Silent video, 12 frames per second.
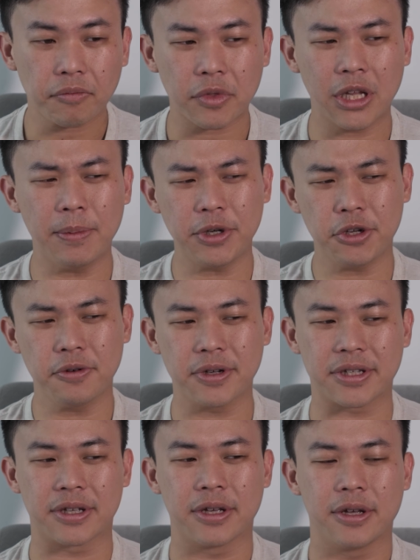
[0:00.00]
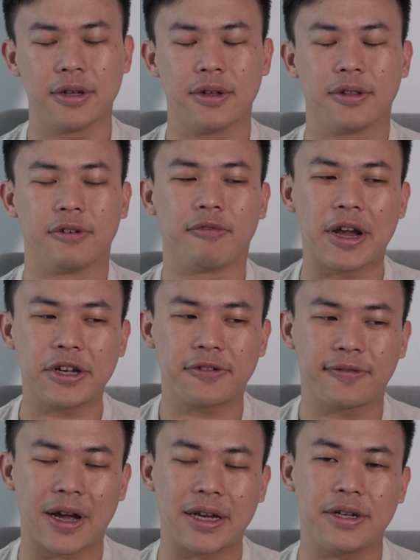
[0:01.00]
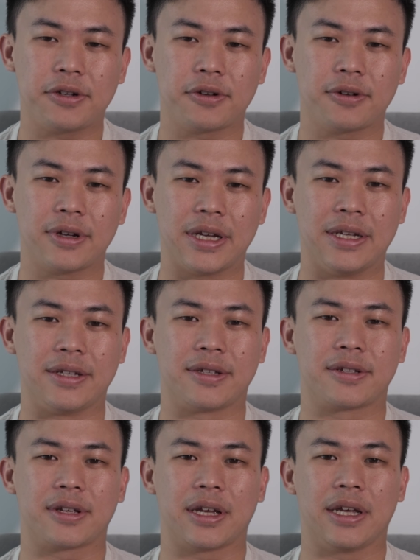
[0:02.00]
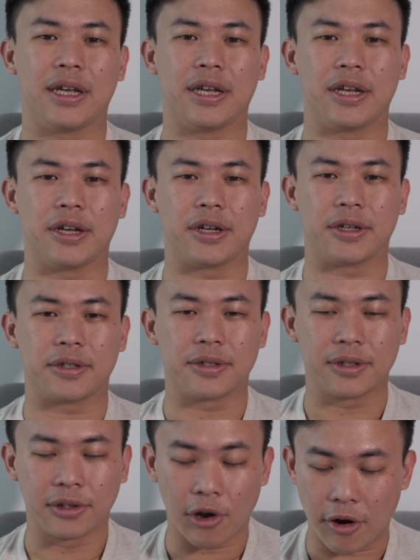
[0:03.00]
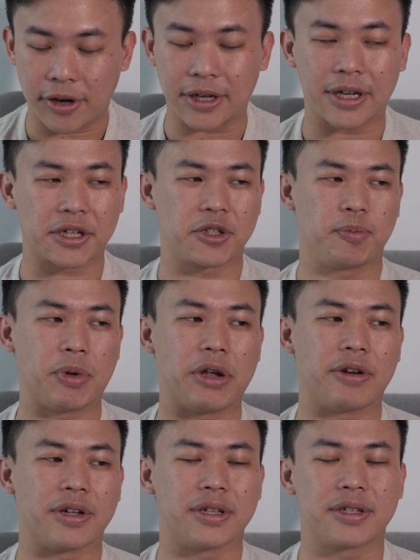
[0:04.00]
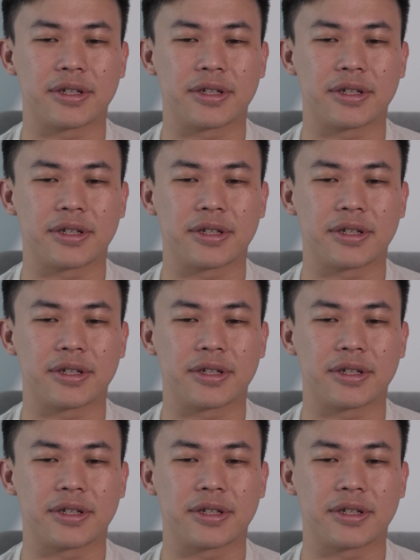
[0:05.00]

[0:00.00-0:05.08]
Number 2 is the rangefinder is a learning experience,